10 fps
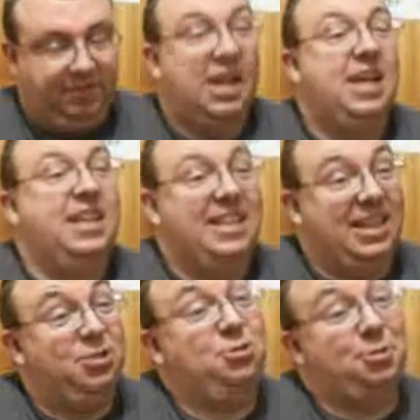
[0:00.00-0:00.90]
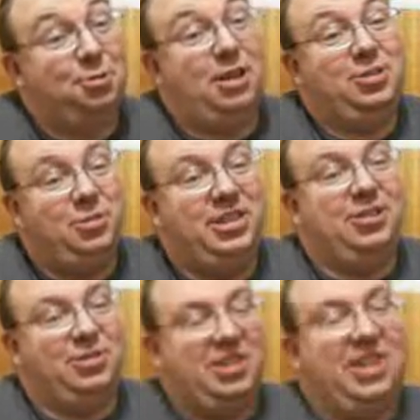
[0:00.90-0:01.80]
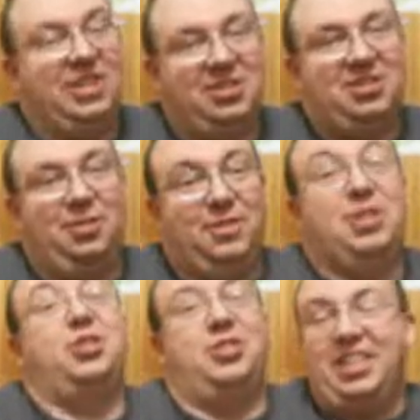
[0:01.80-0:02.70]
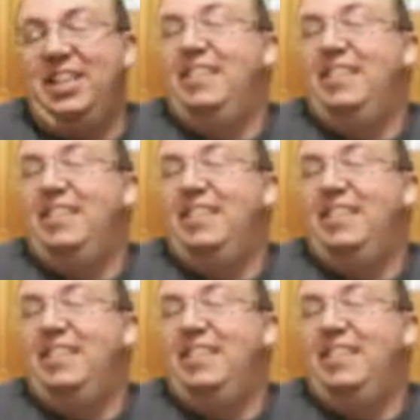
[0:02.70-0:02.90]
that is true. I do need those things eventually.